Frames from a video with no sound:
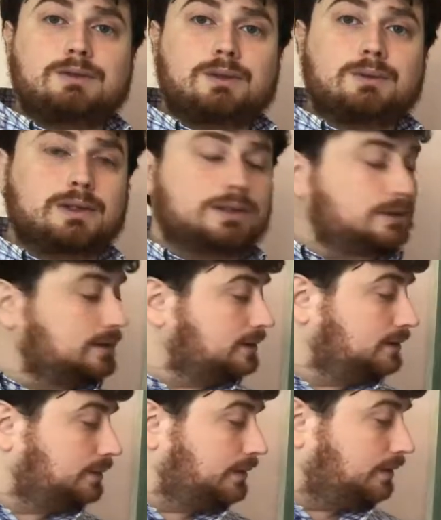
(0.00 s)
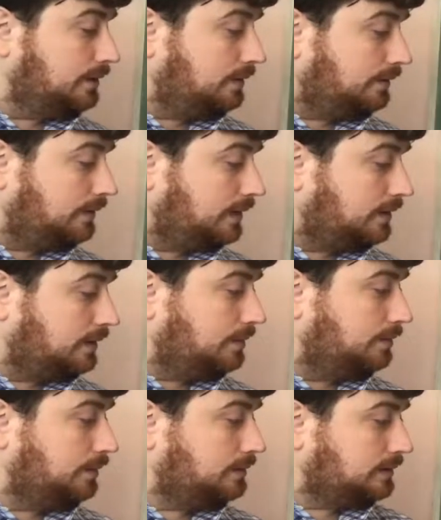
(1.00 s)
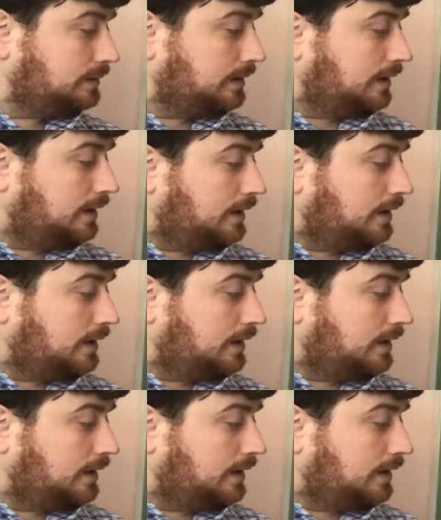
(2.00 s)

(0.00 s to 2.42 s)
equations with 2 variables